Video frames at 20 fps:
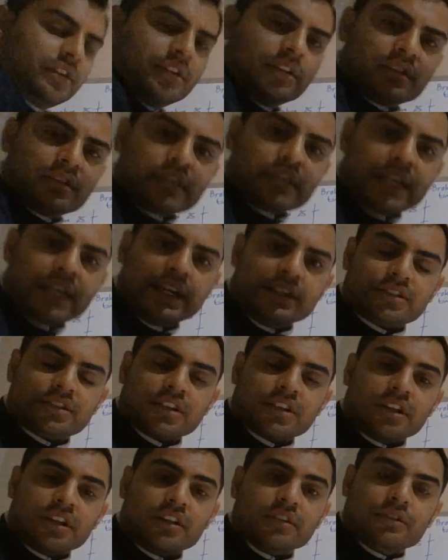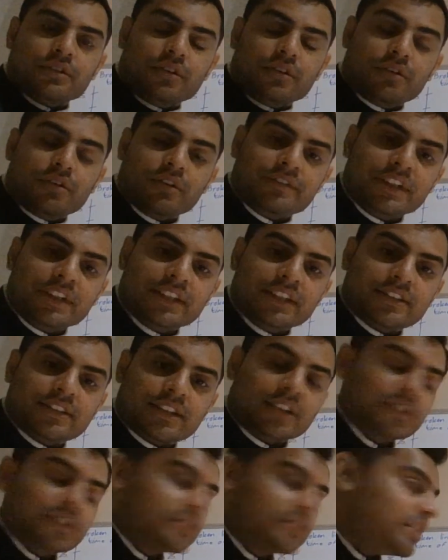Okay, so all of these
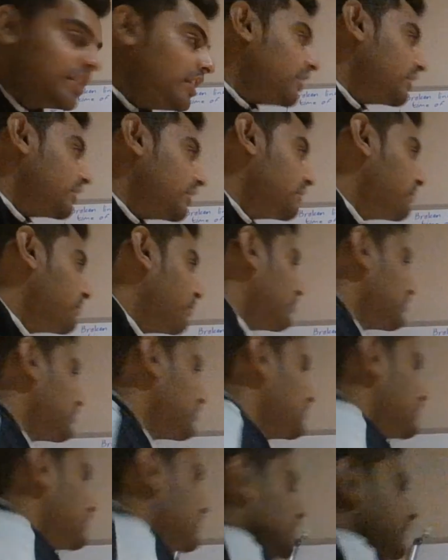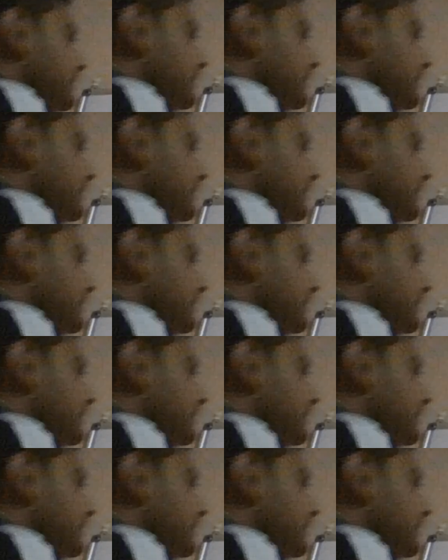things are important.